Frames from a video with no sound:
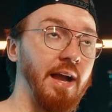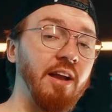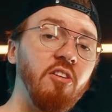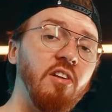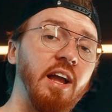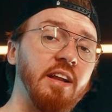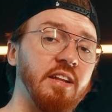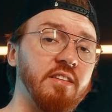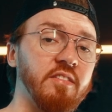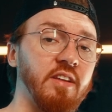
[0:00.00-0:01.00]
I really like
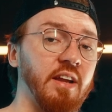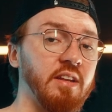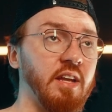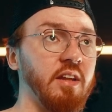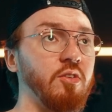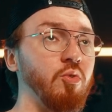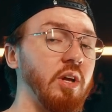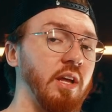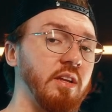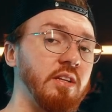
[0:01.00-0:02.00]
that design that you
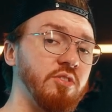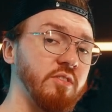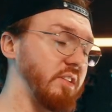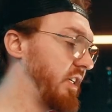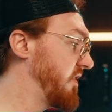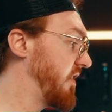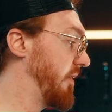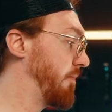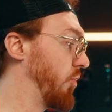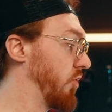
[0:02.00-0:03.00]
can just easily
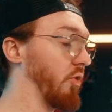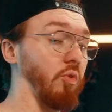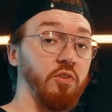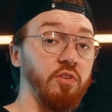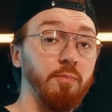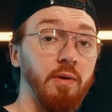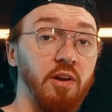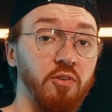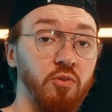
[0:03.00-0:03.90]
put on the barn